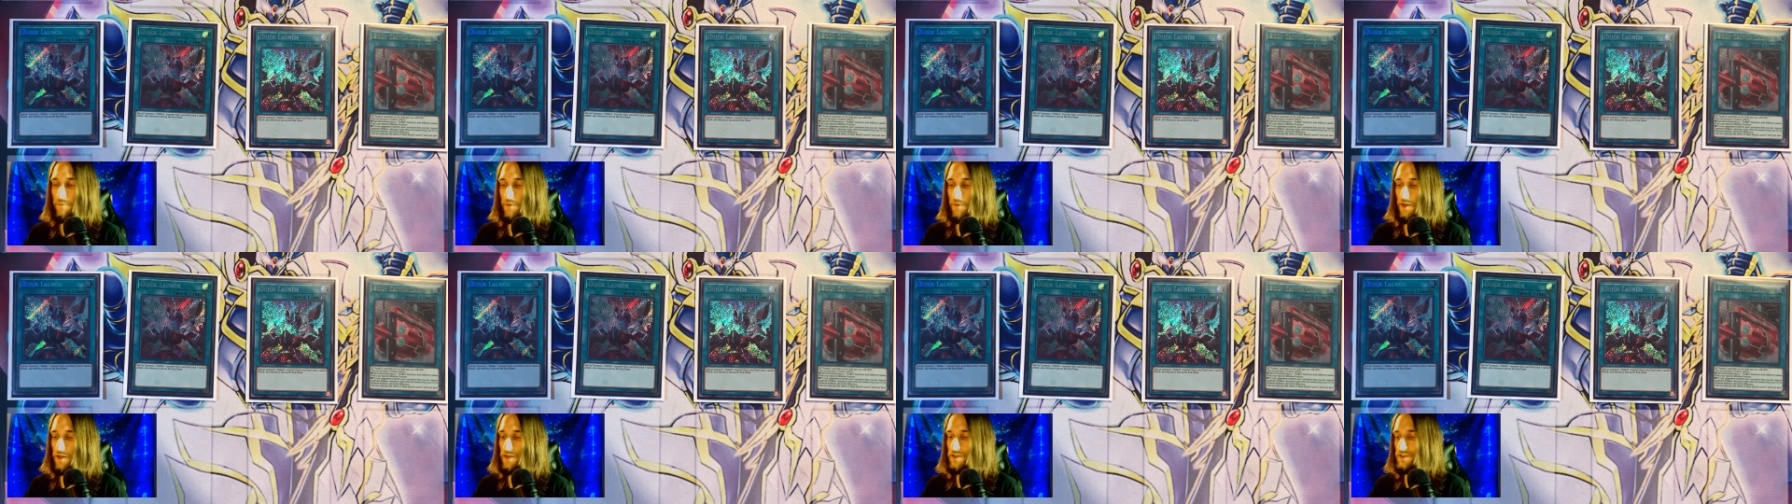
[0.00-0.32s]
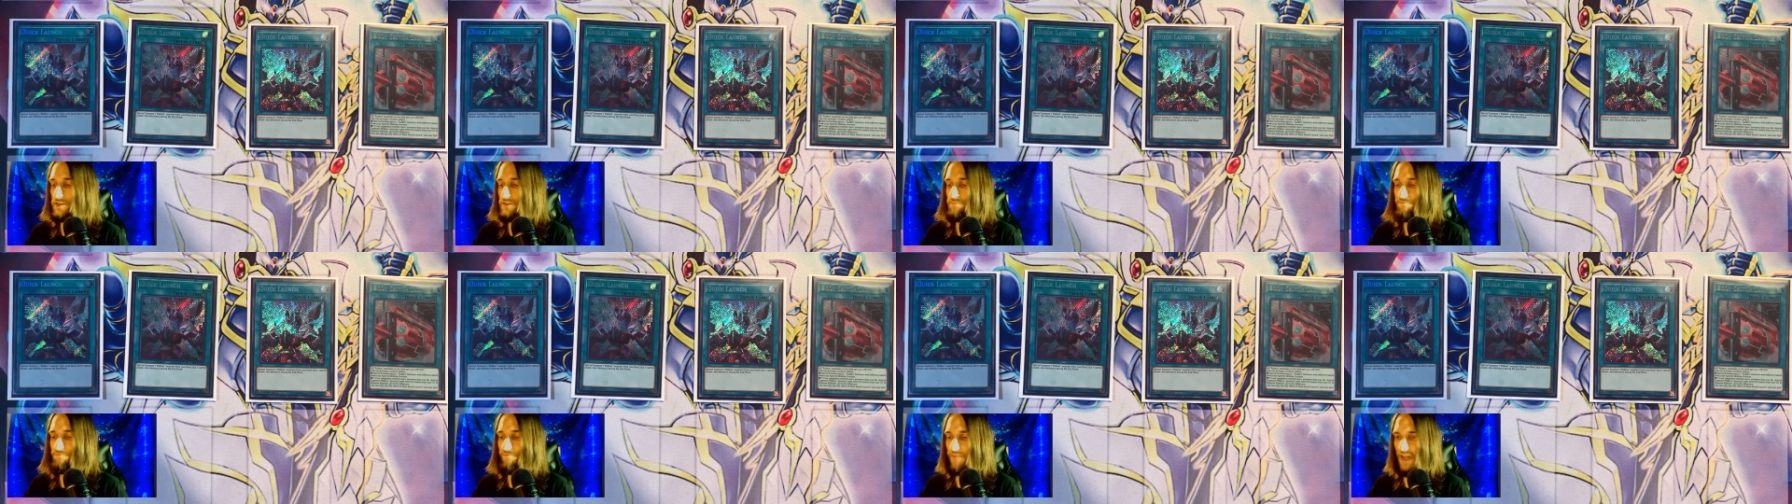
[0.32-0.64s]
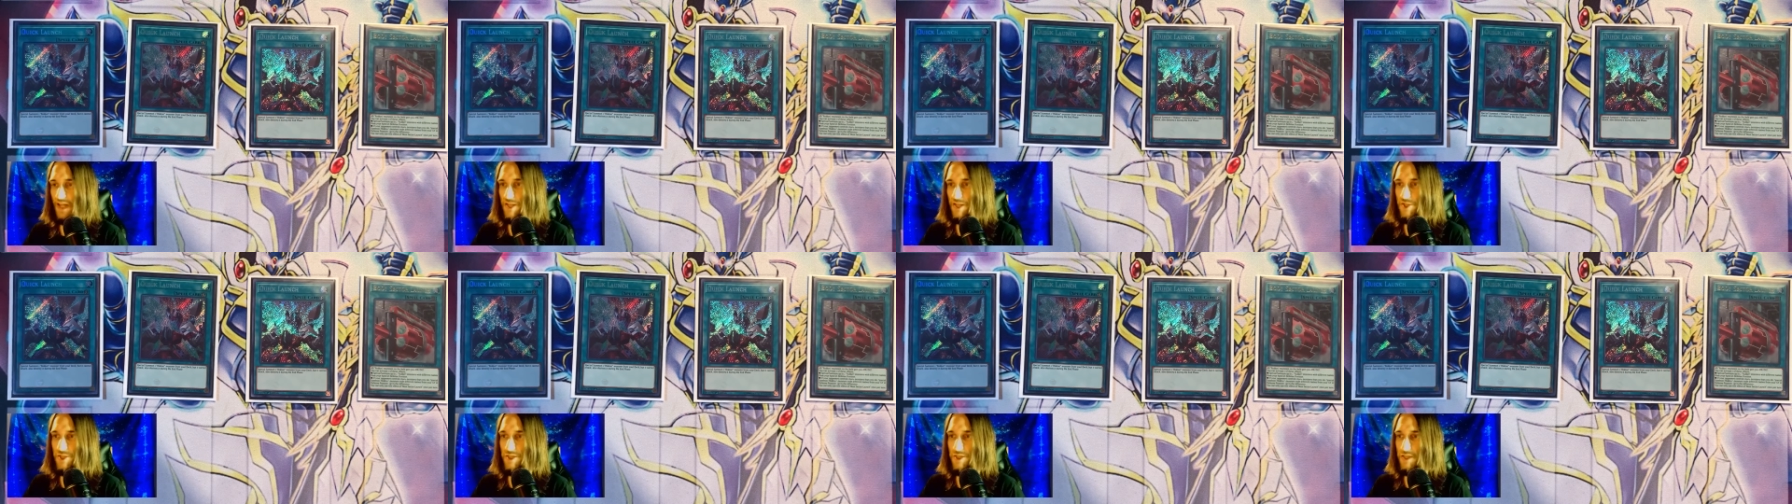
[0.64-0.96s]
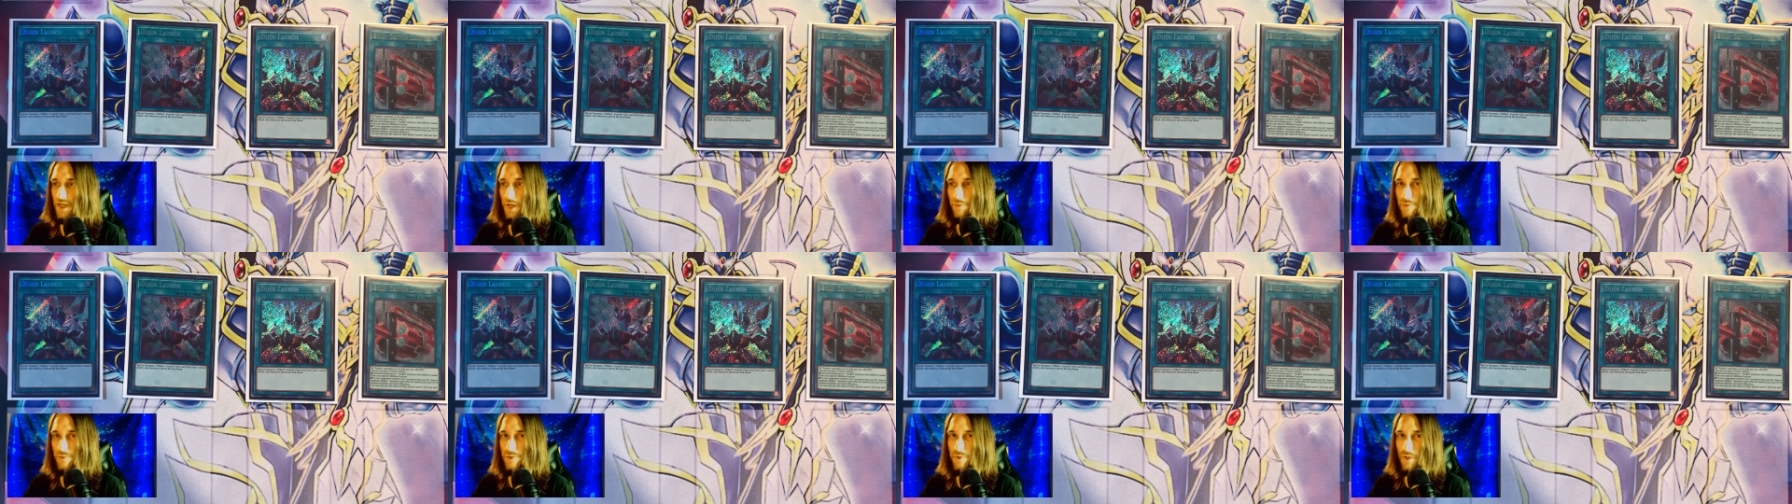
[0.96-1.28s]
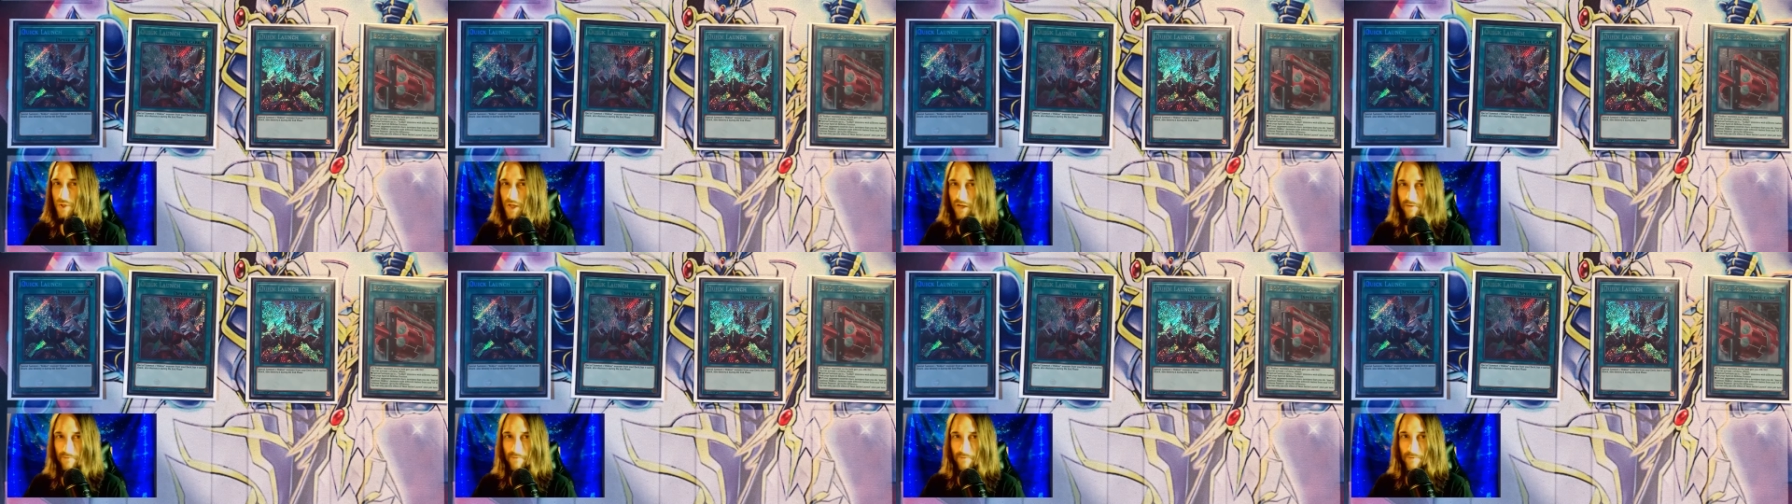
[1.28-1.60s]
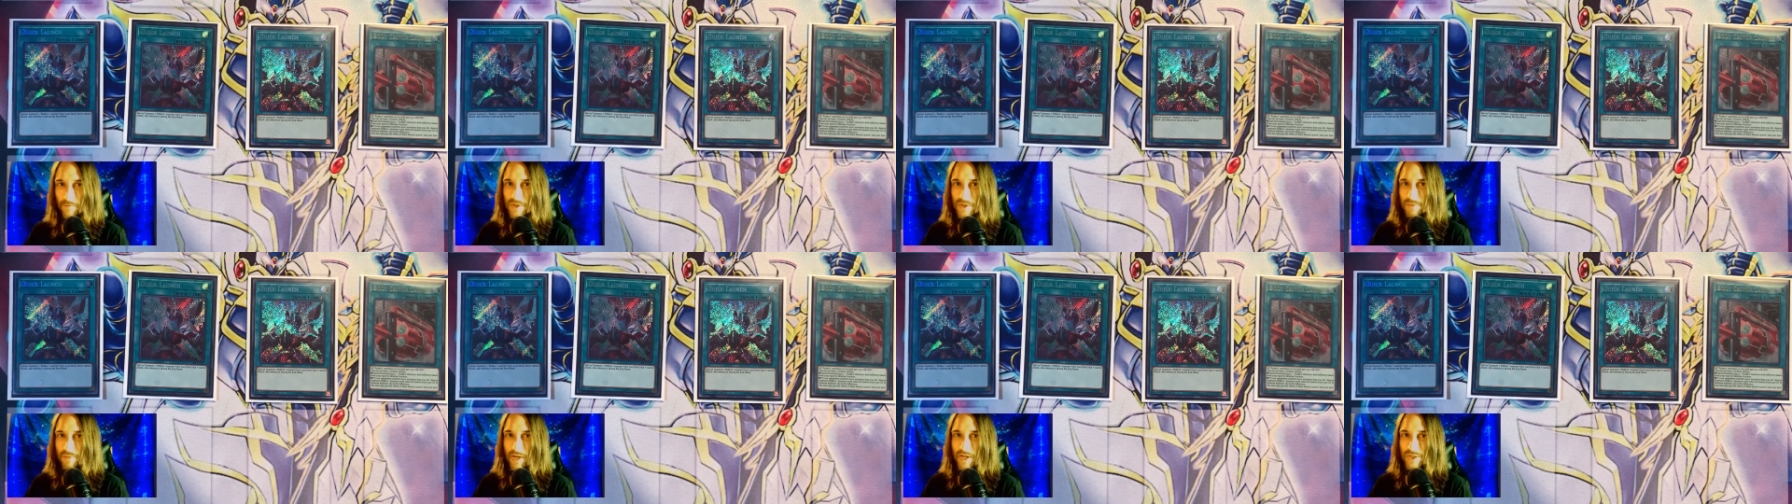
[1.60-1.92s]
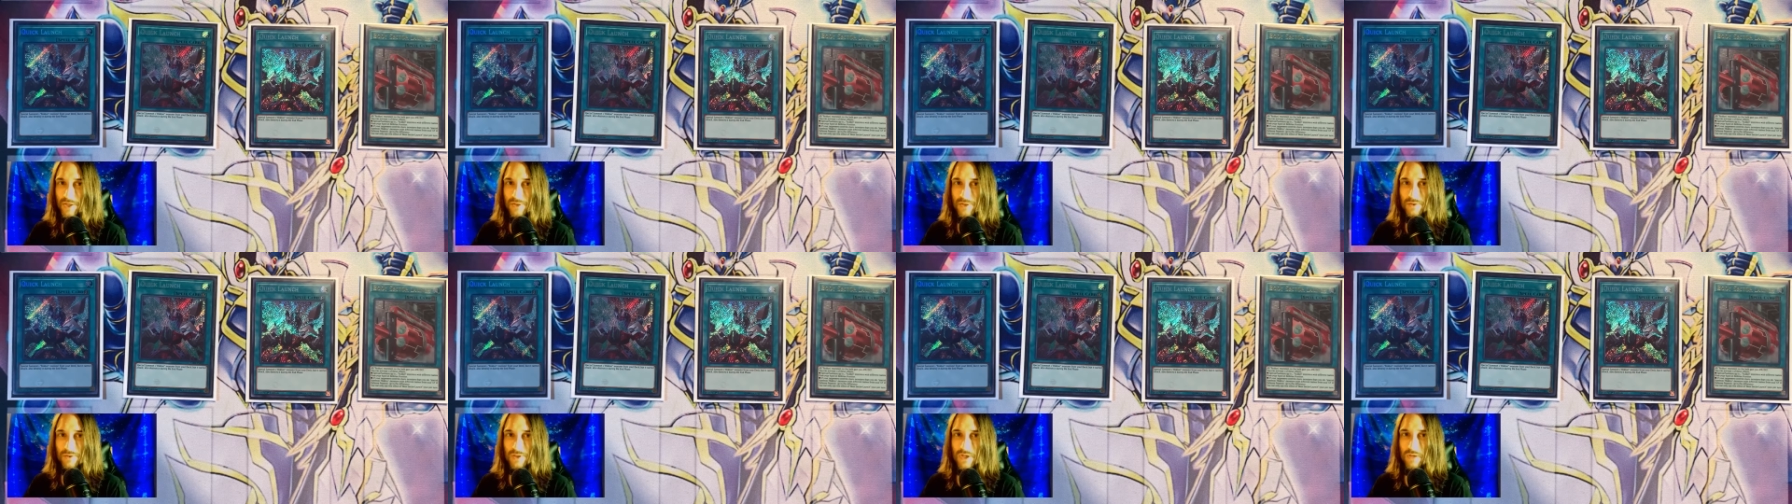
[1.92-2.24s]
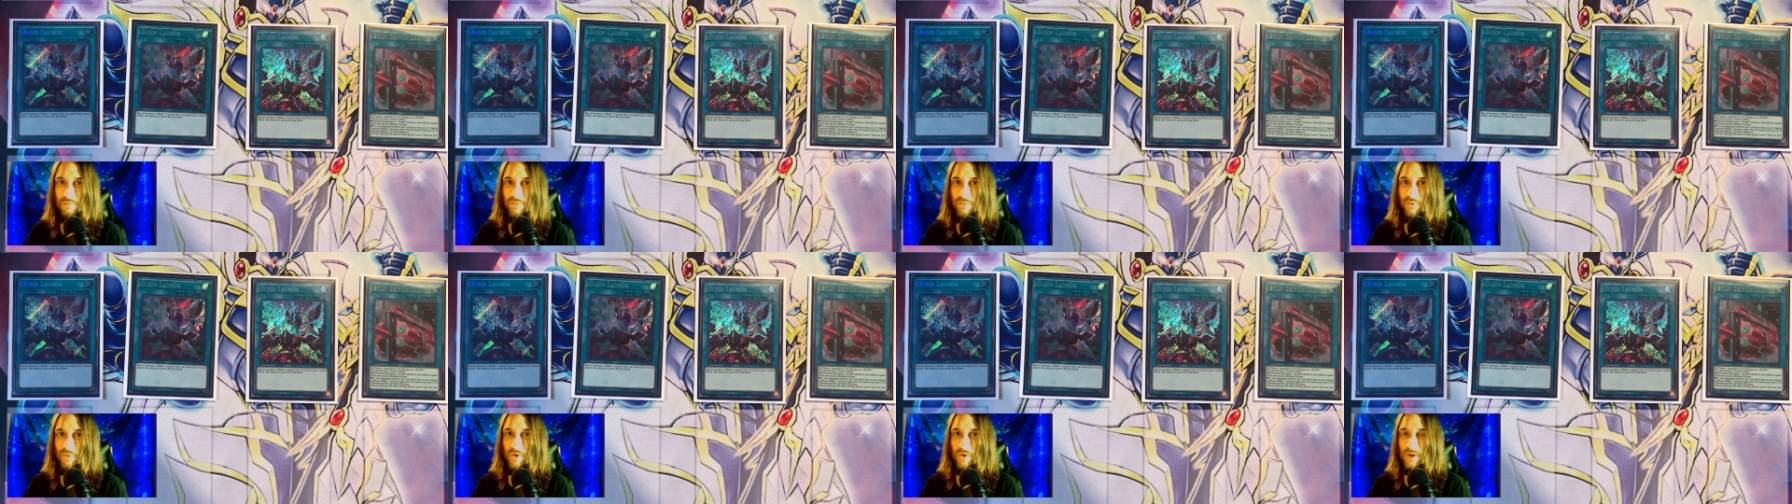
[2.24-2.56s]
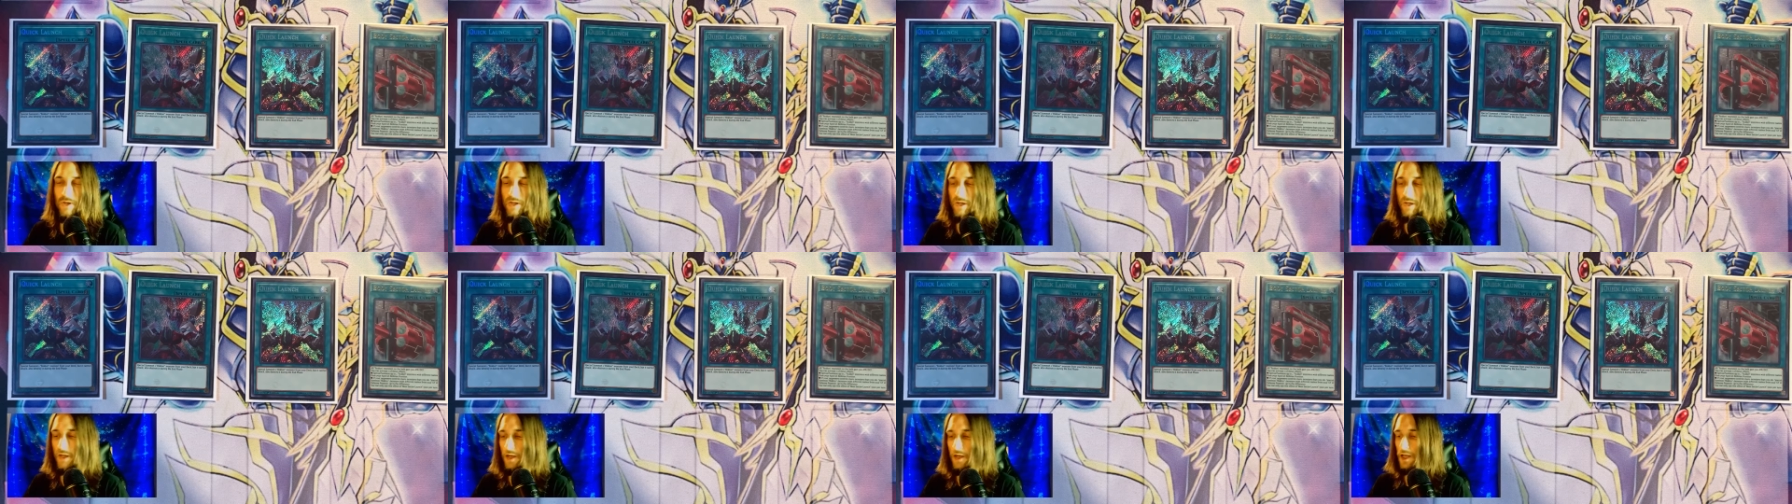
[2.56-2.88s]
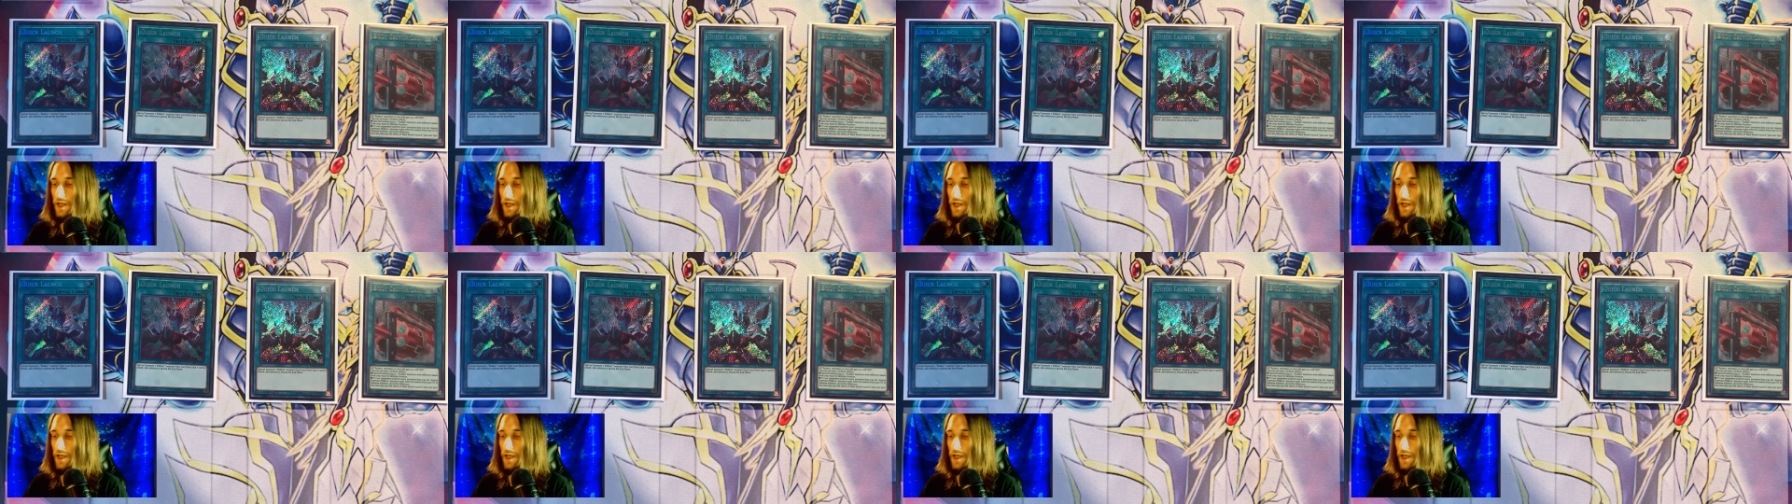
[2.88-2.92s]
because it just helps you get free specials on board.